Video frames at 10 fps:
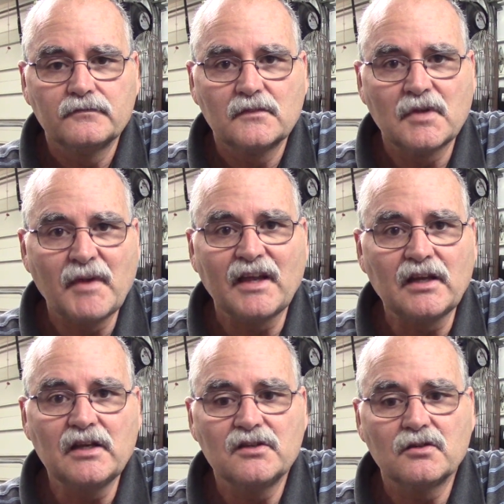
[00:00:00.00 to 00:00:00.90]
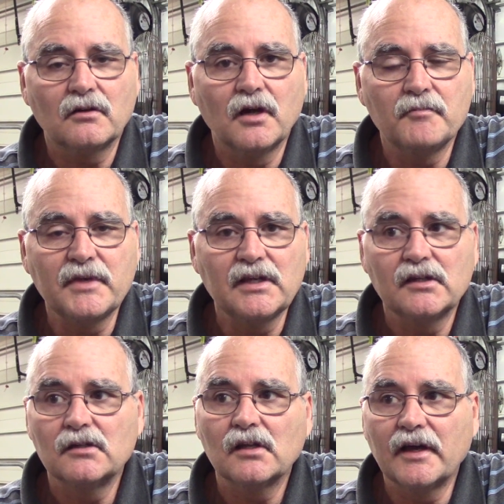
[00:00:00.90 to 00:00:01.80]
to make it easier on me
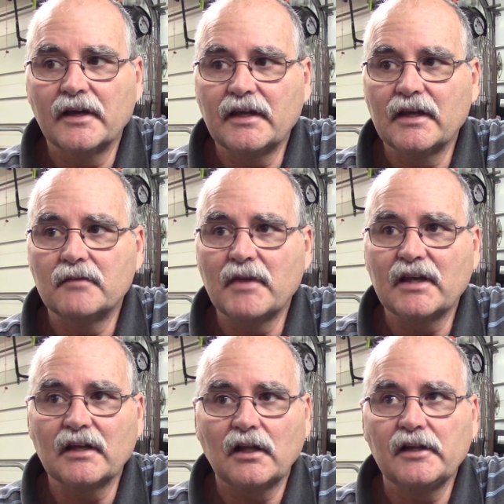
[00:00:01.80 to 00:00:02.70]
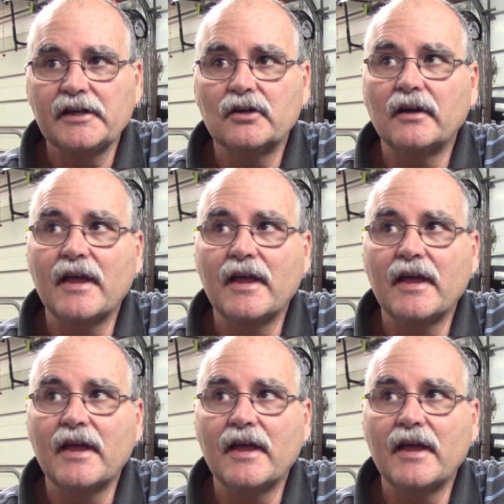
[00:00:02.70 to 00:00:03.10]
and, again, make it cleaner.